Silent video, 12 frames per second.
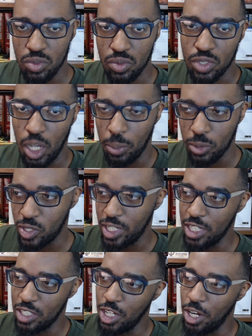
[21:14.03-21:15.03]
couple
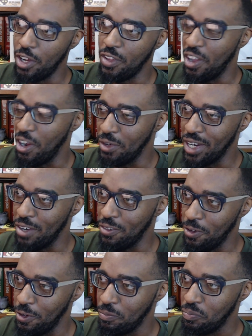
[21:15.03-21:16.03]
stints here and there,
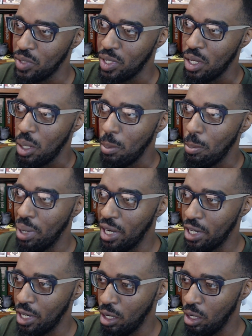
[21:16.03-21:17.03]
whatever. But
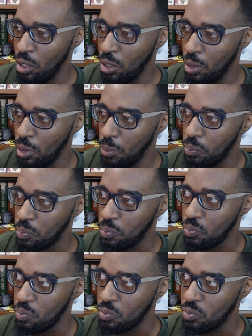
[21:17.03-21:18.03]
uh, um,
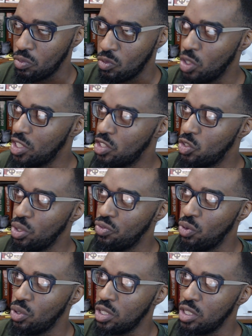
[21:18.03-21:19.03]
was it
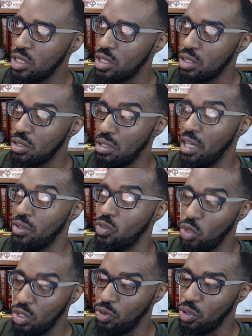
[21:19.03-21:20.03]
2014? Yeah,
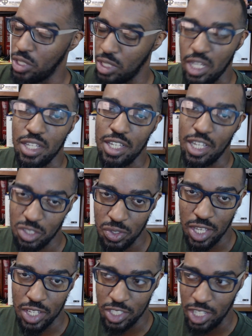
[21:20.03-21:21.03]
2014. Yeah,
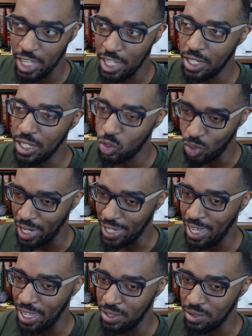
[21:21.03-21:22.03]
2008 is when I
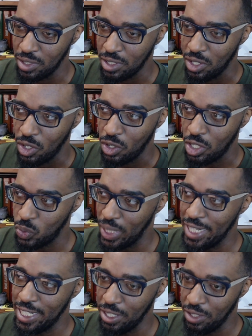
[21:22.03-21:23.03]
got is when I
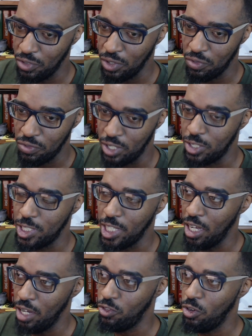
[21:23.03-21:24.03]
did it for the first
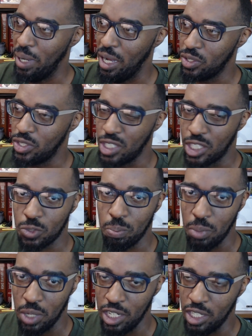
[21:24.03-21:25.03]
time for about six
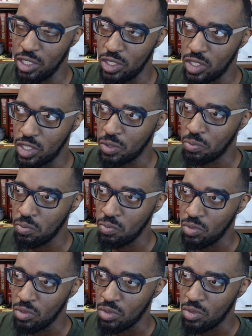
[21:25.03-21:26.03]
months
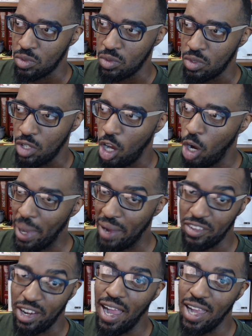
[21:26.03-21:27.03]
um, after
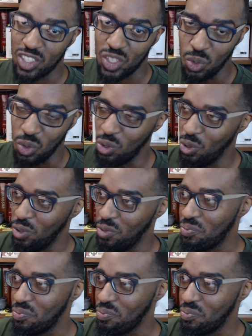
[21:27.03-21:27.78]
high school